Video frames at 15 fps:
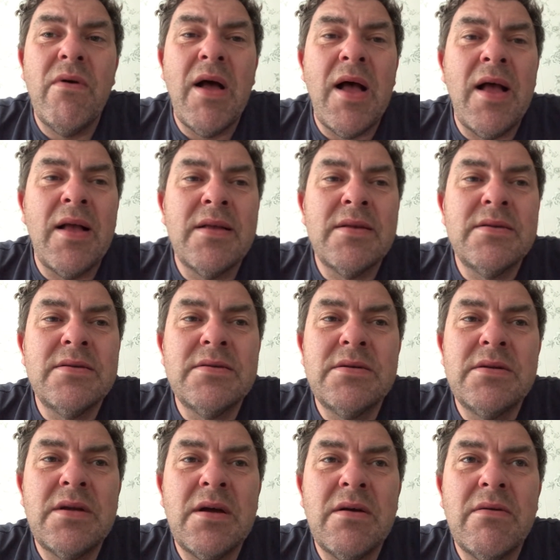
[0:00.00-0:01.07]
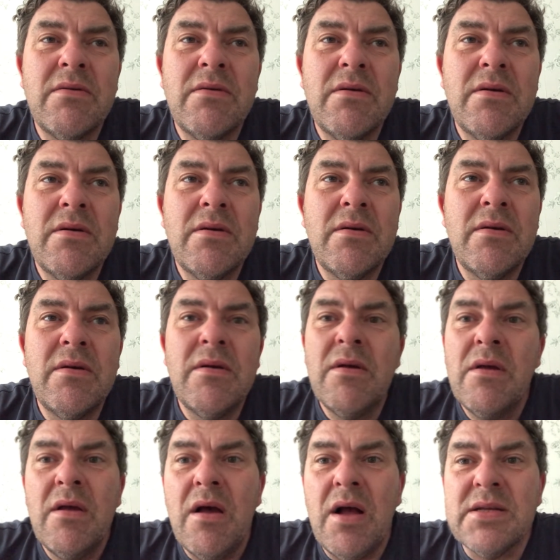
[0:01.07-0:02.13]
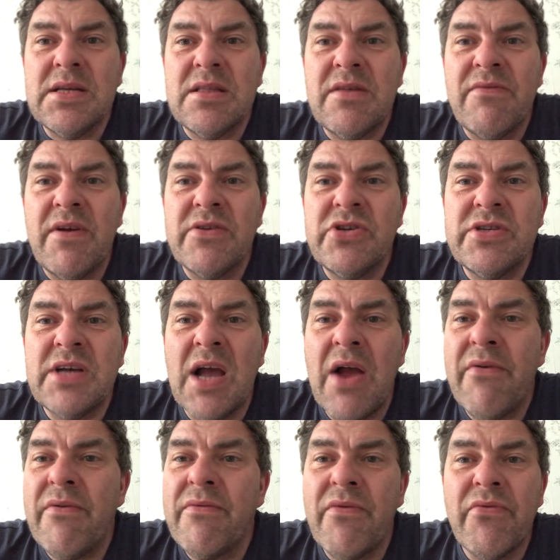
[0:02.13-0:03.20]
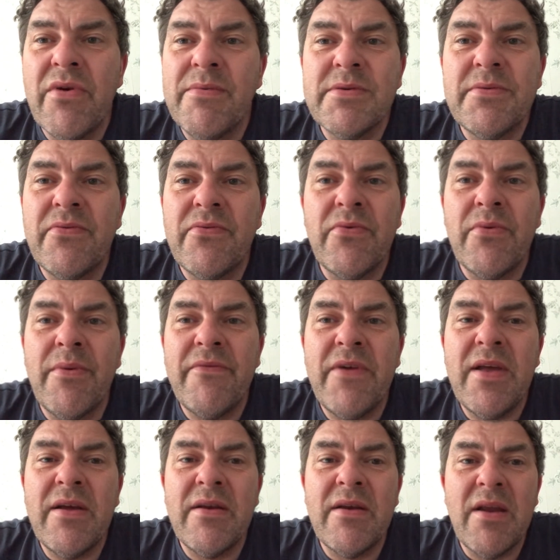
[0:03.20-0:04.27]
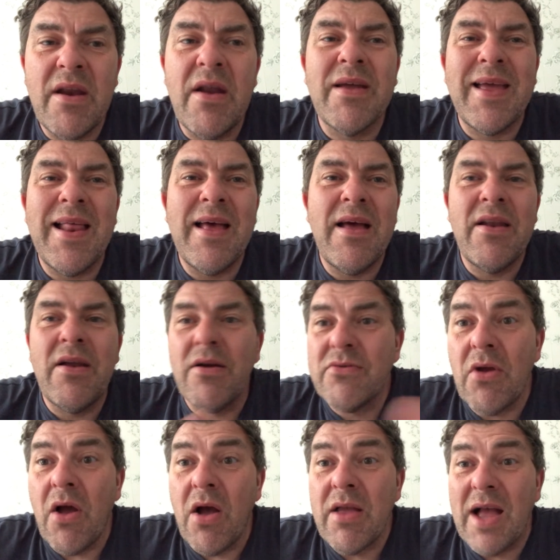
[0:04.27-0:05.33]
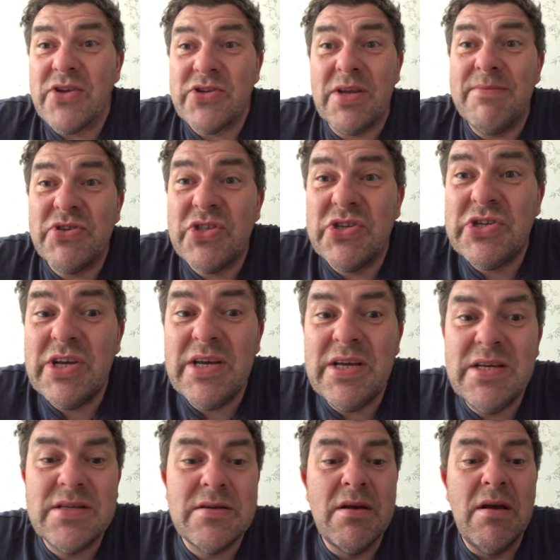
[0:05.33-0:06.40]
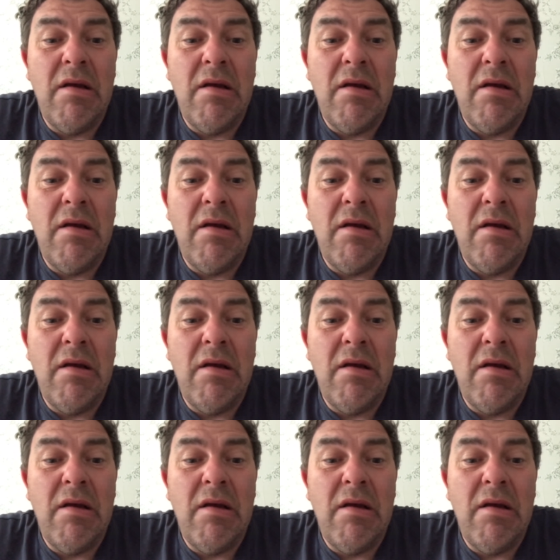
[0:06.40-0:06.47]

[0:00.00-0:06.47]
And you know, I did the vegetarian for 3 months before I went vegan, and I get it, and I actually miss the cheese.